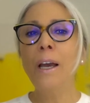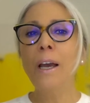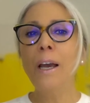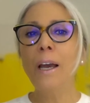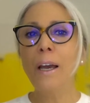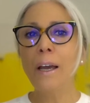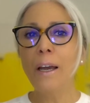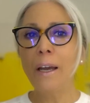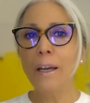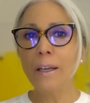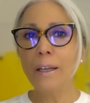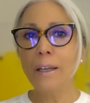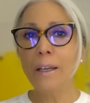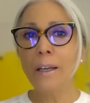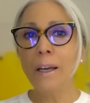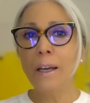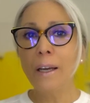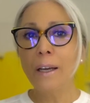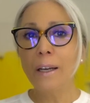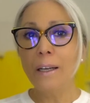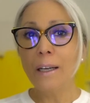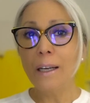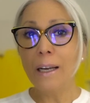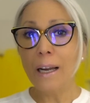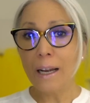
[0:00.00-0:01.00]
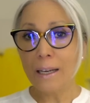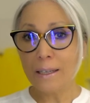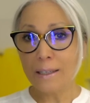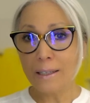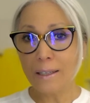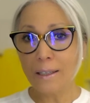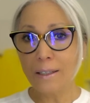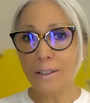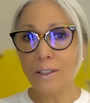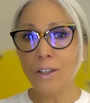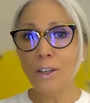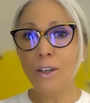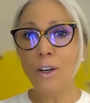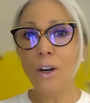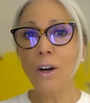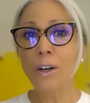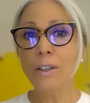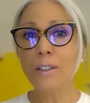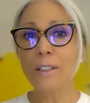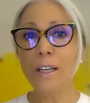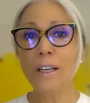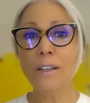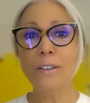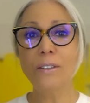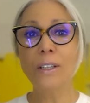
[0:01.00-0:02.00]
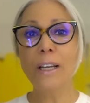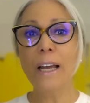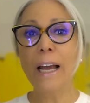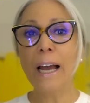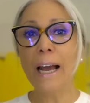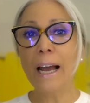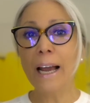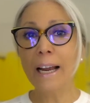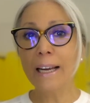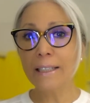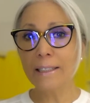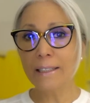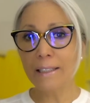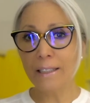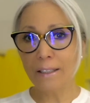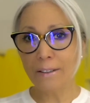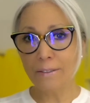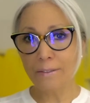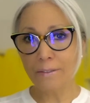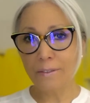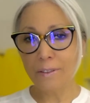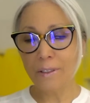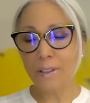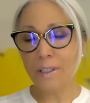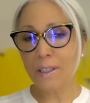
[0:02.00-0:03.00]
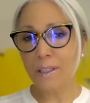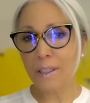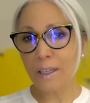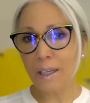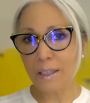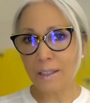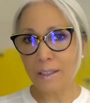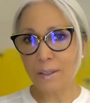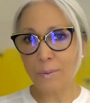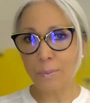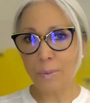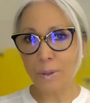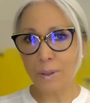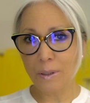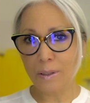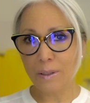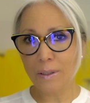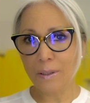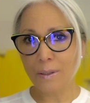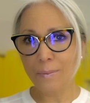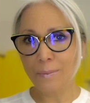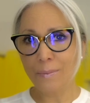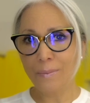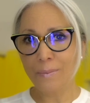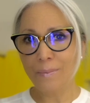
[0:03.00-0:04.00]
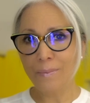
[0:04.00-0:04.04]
a lesson, not a reactive statement.